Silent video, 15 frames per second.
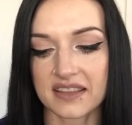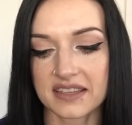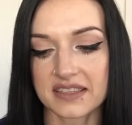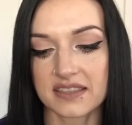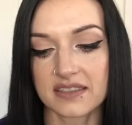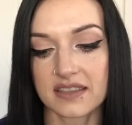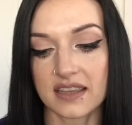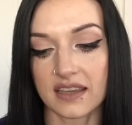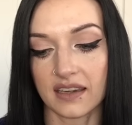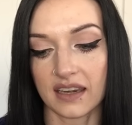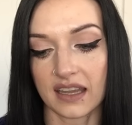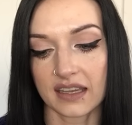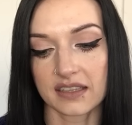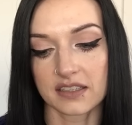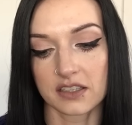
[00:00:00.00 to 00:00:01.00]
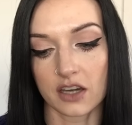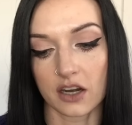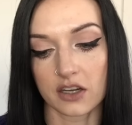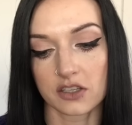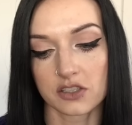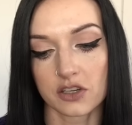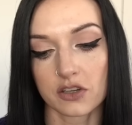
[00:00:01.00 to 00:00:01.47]
This is the NYX
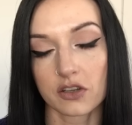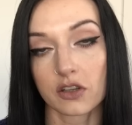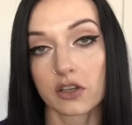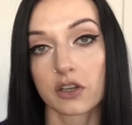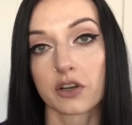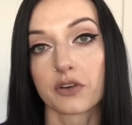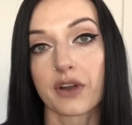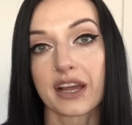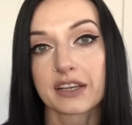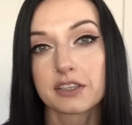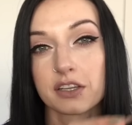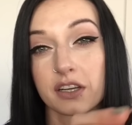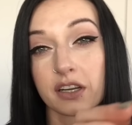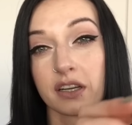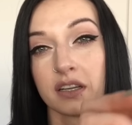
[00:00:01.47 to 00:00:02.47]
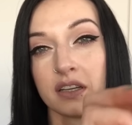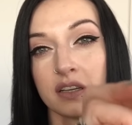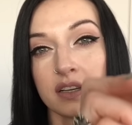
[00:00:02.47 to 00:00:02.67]
Dark Circle Corrector,